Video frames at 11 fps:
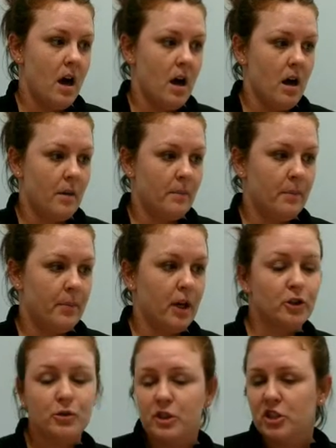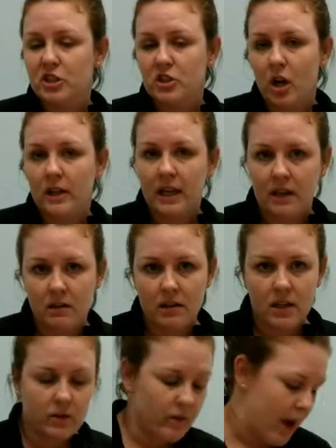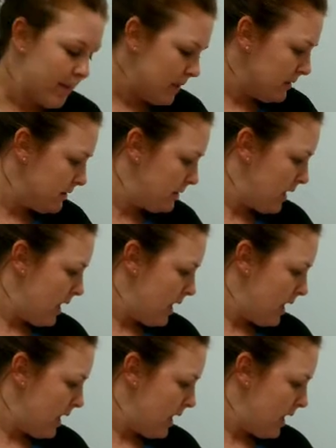Parturition is called kindling in rabbits,